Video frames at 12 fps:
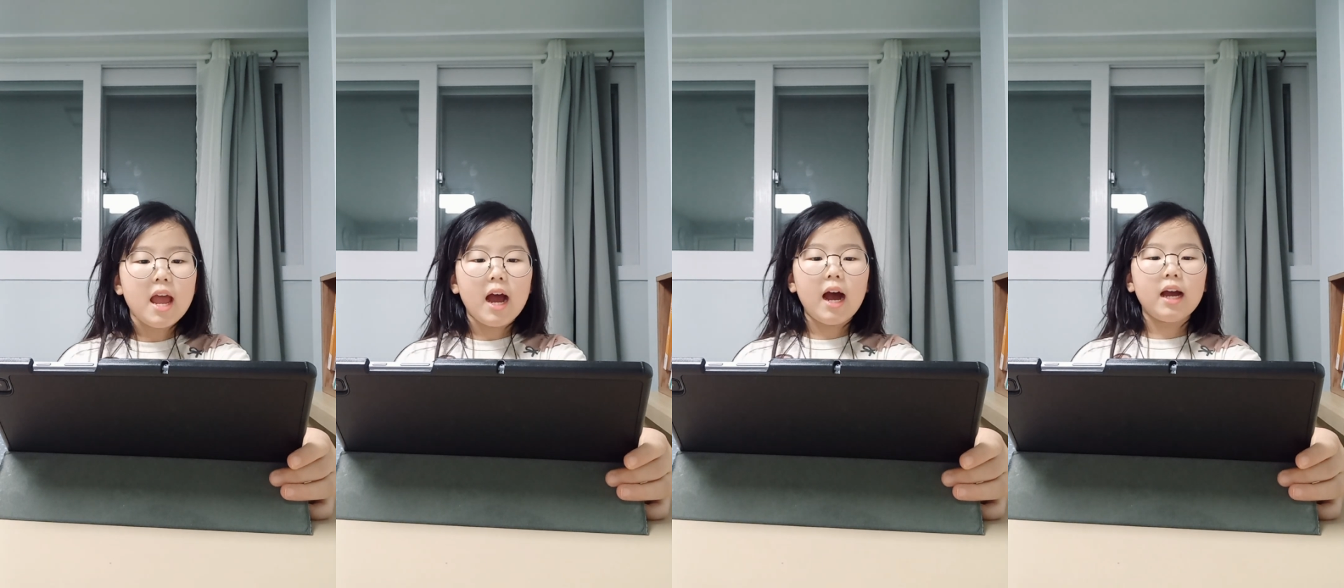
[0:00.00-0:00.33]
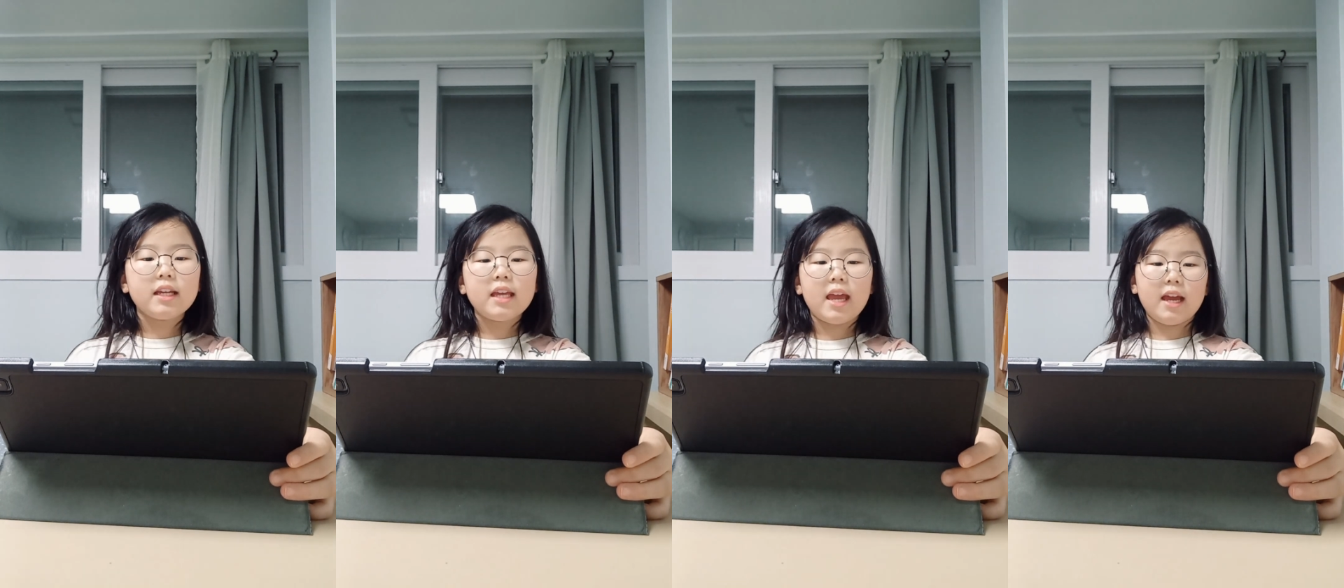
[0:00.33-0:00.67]
I
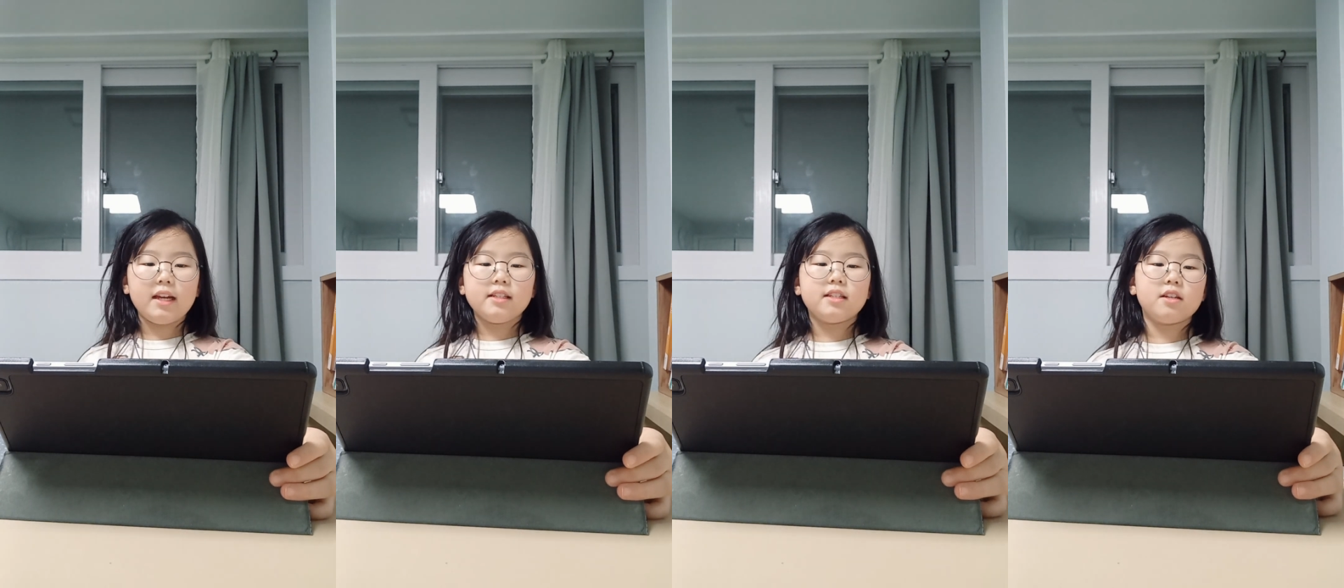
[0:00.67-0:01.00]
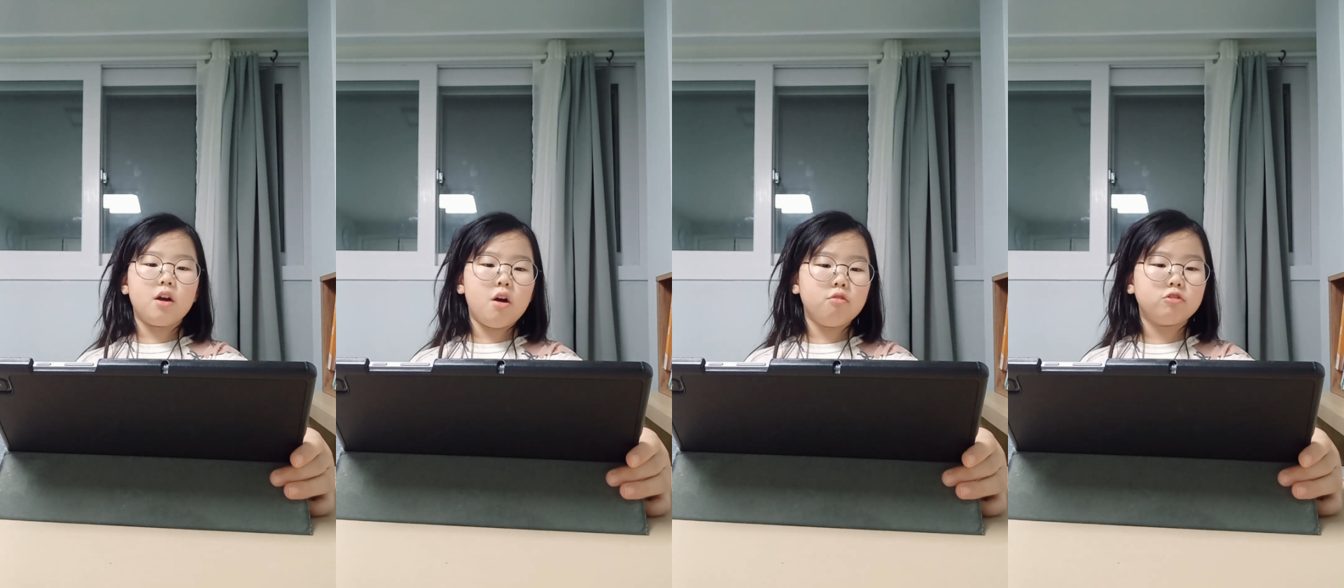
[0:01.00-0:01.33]
can't
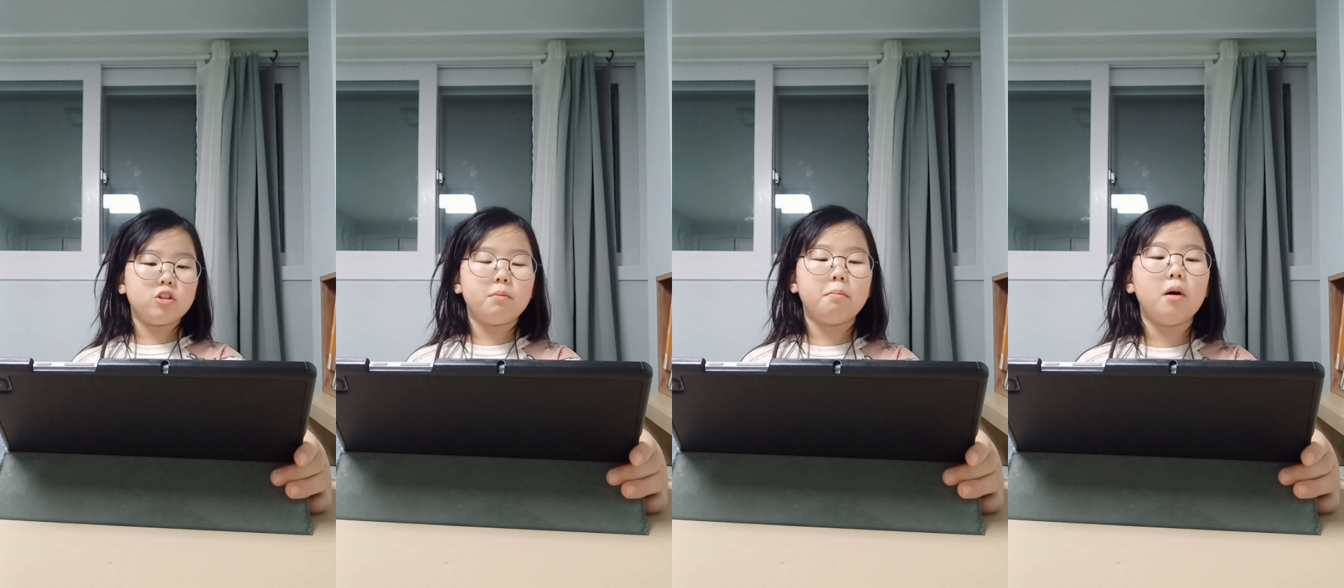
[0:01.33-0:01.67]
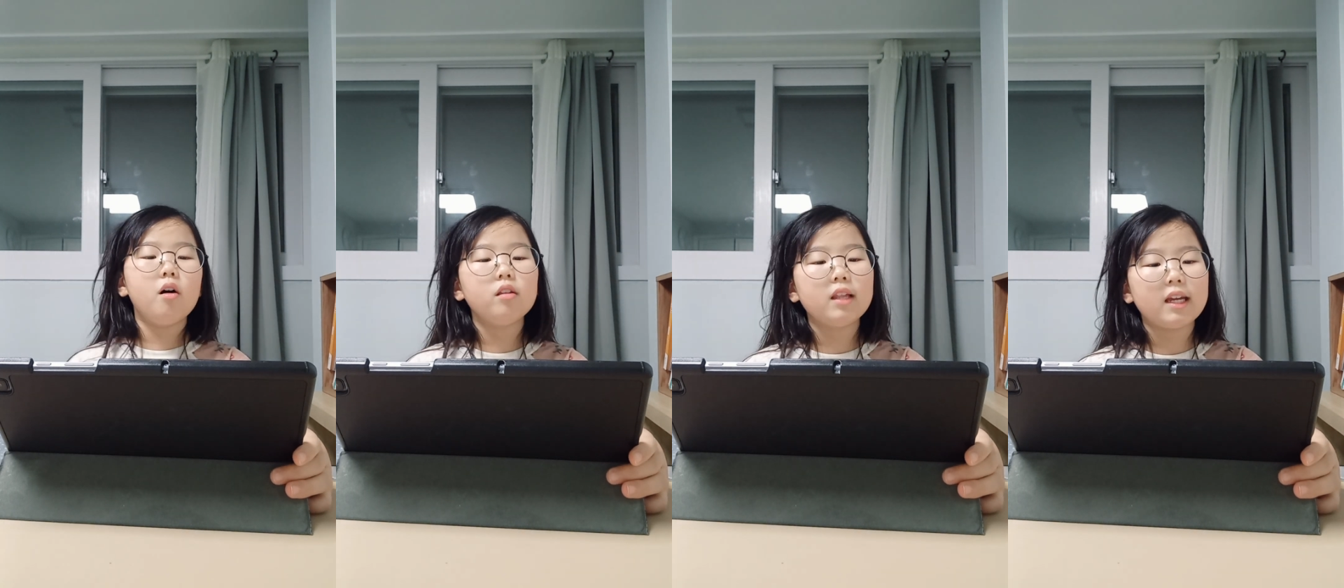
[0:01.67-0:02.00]
go to the
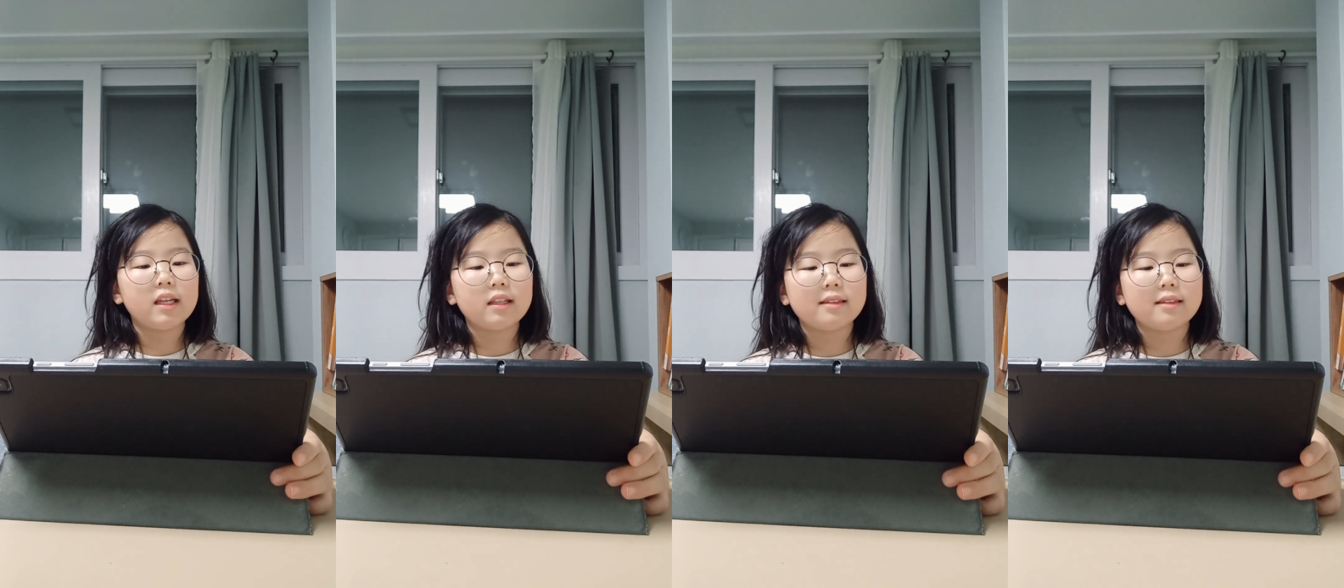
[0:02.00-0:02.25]
ball like